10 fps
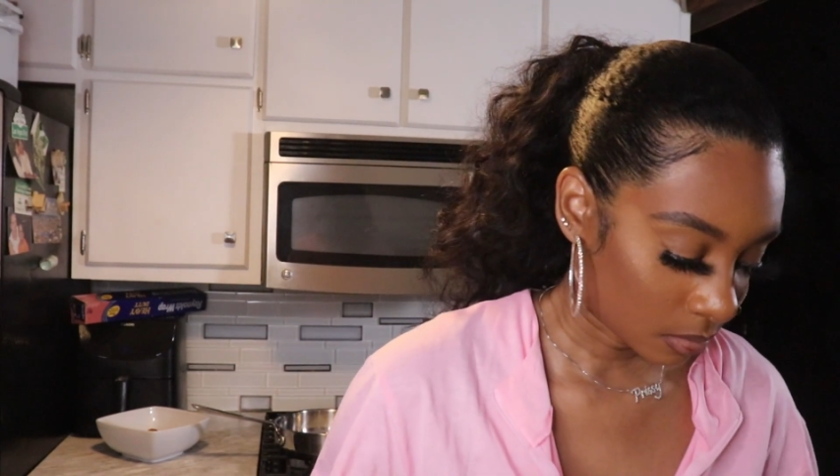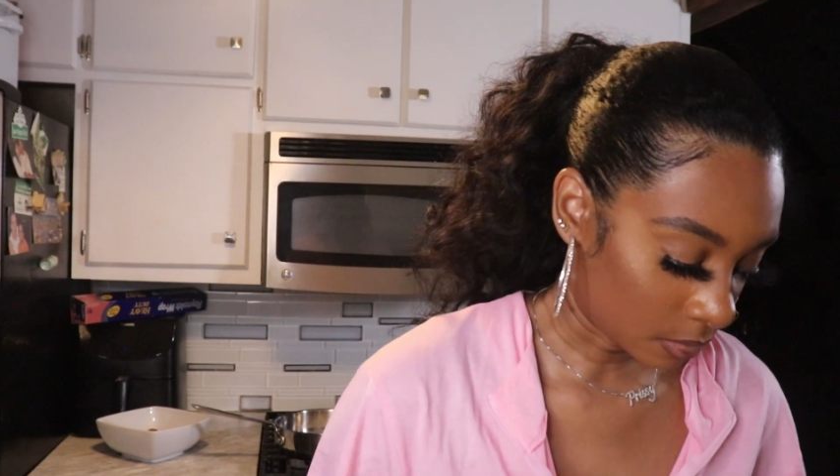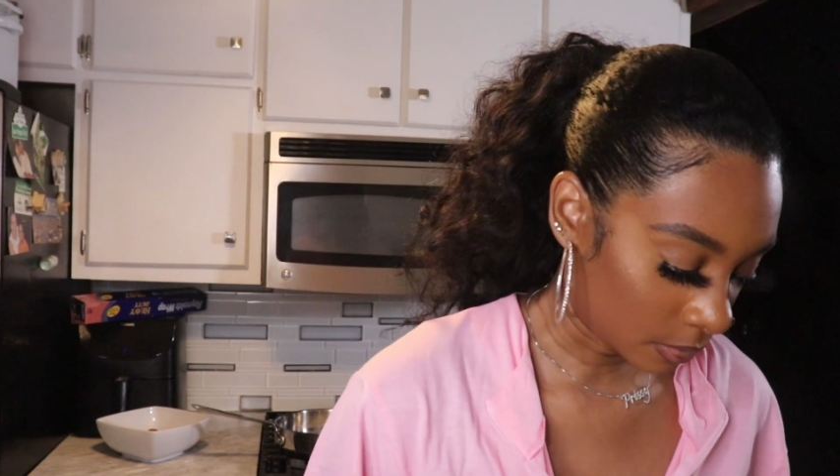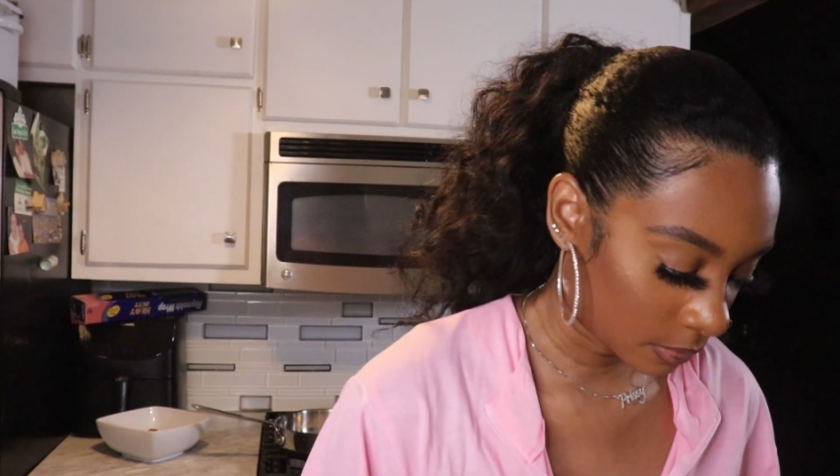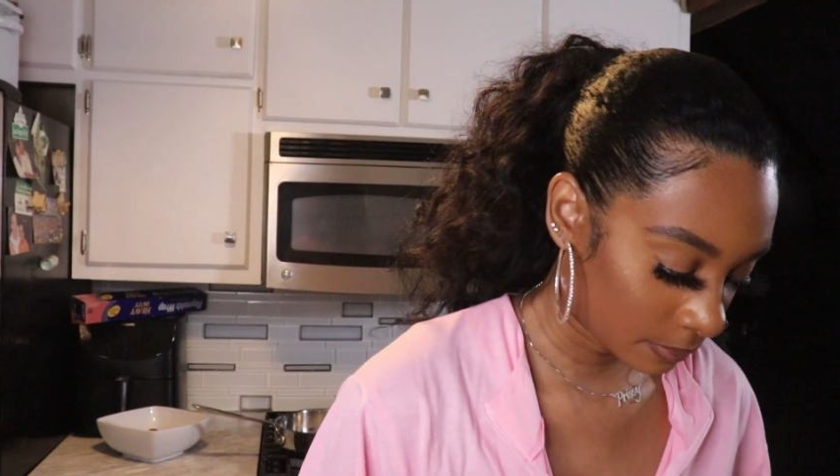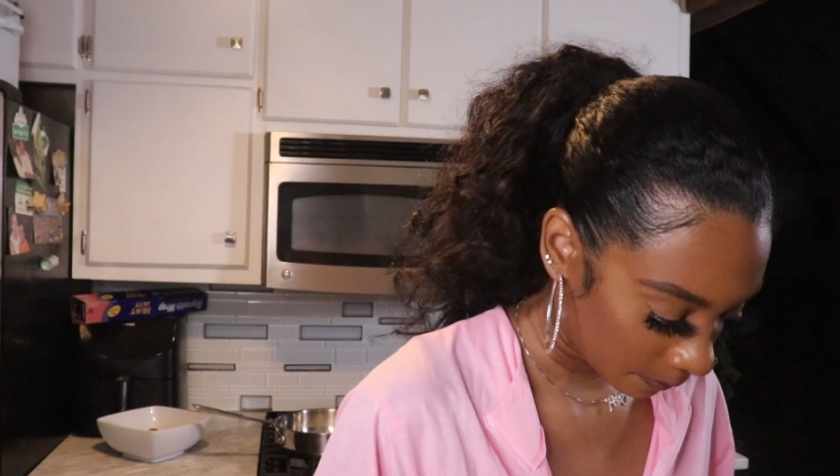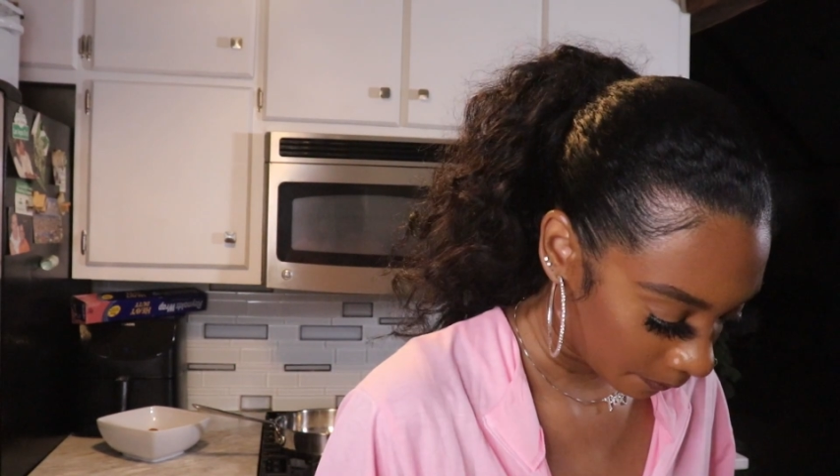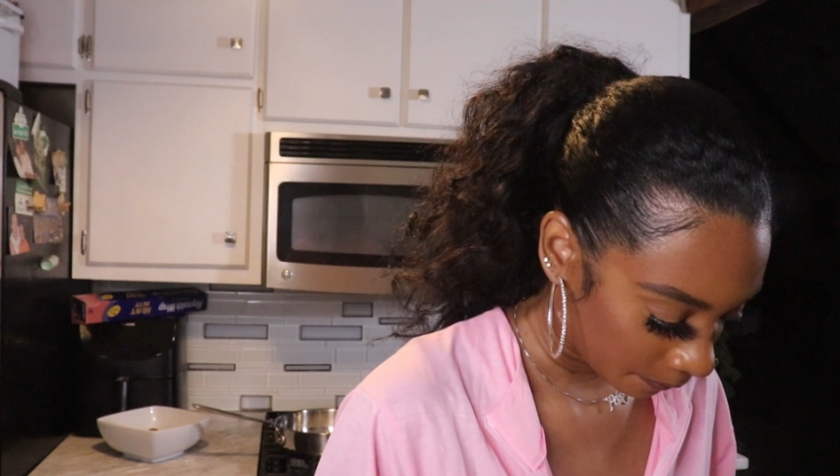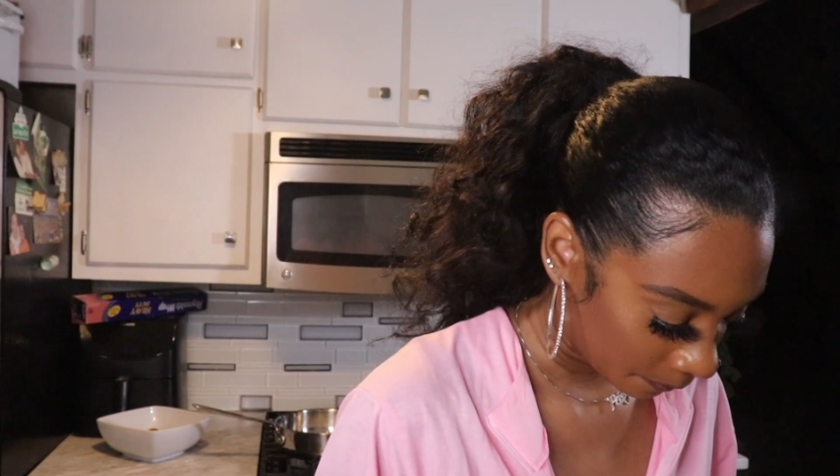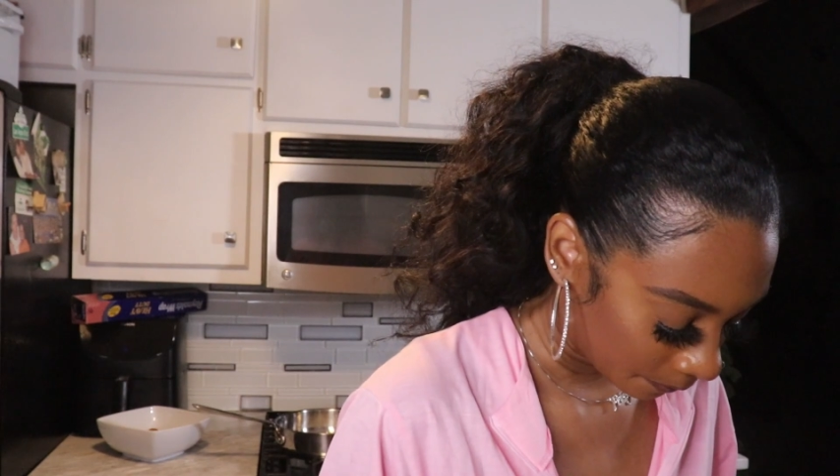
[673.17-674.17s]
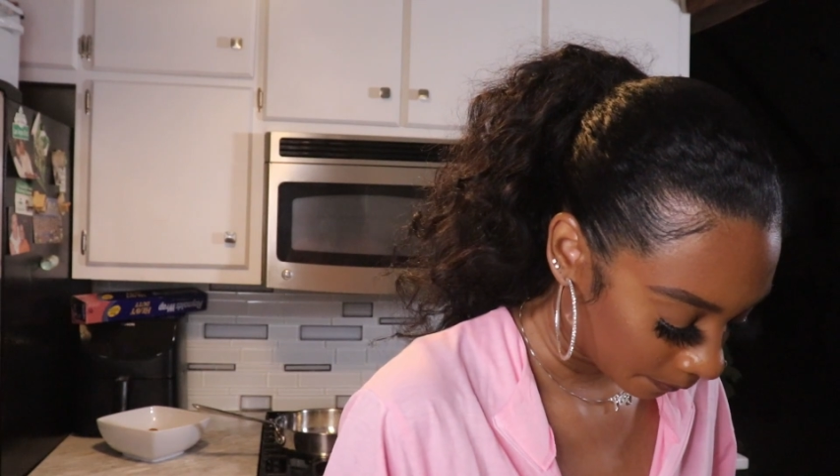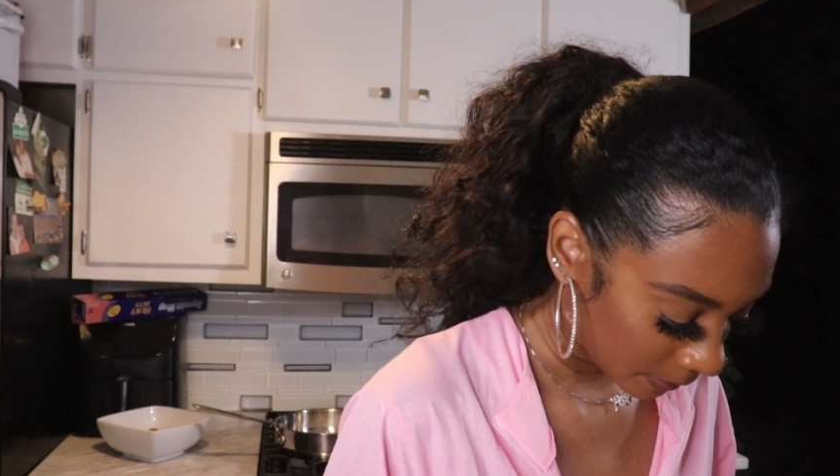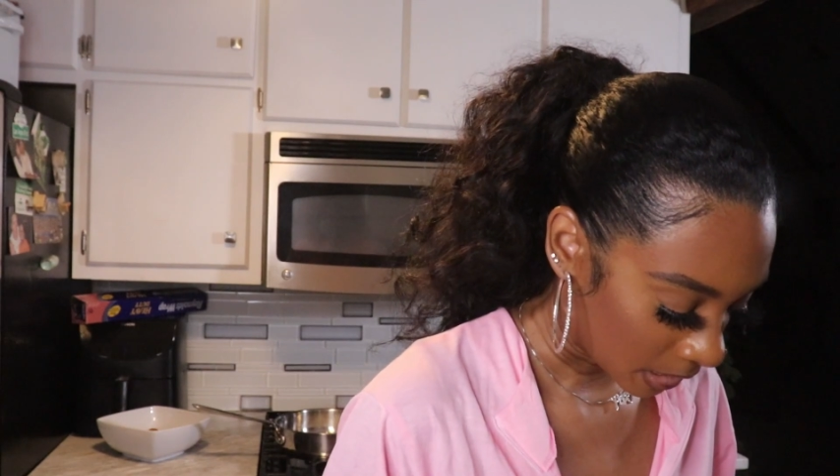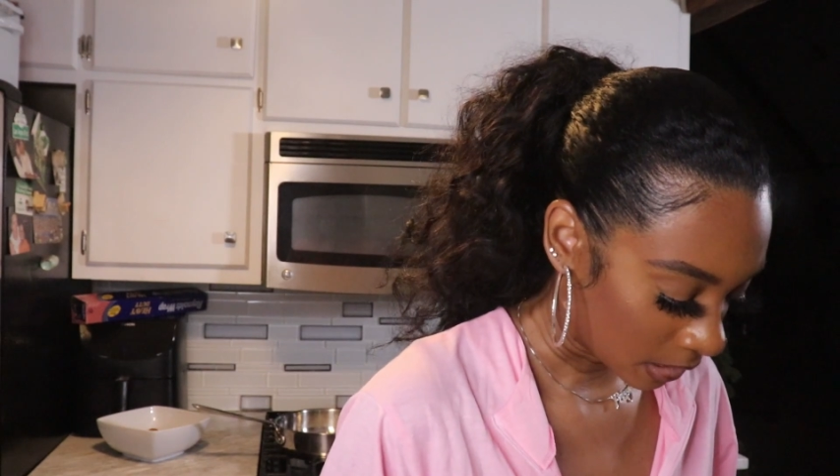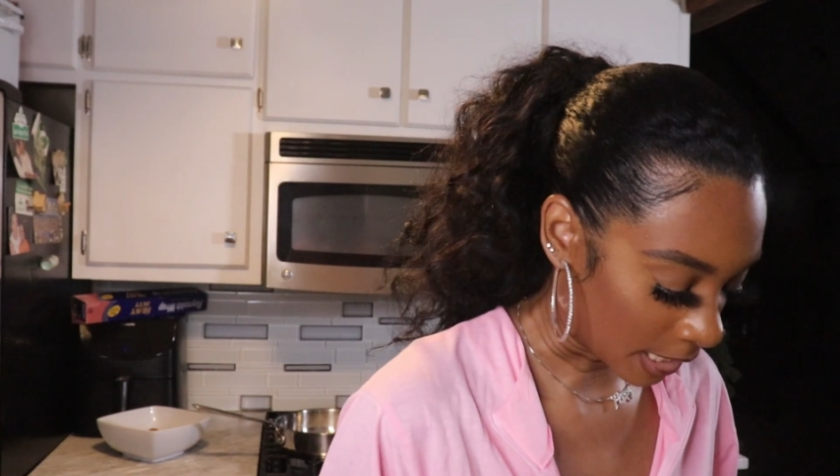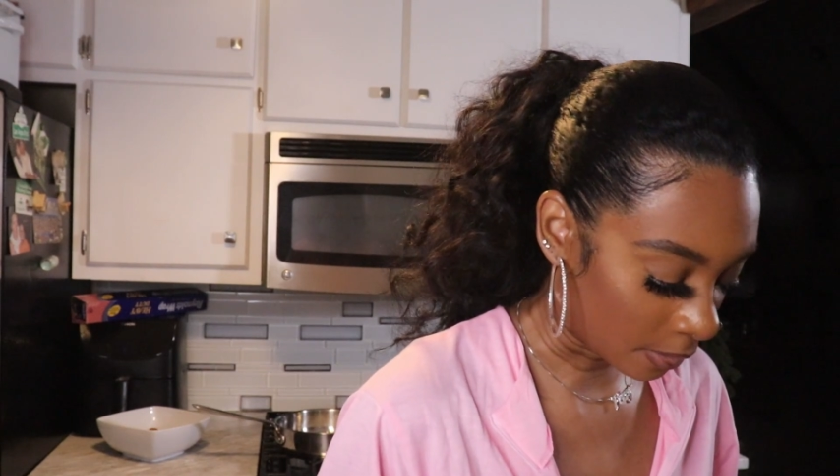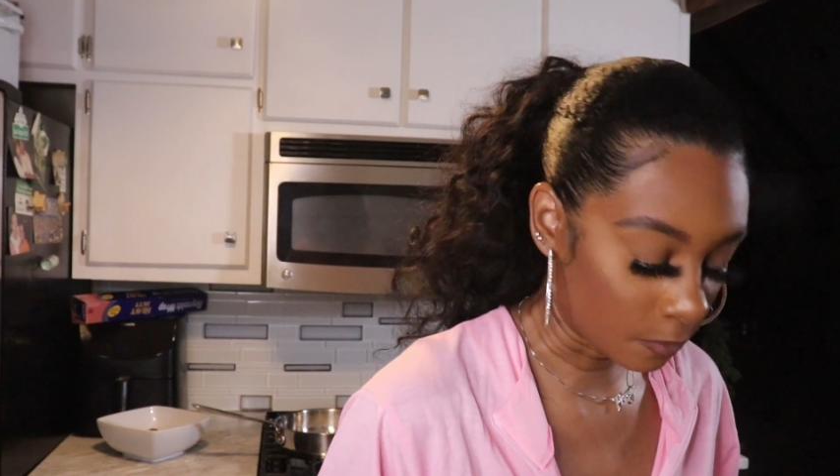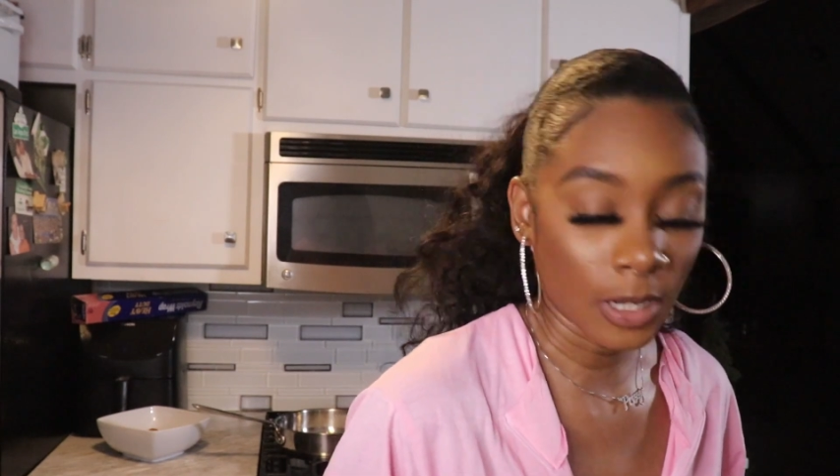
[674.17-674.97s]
So yeah. Like,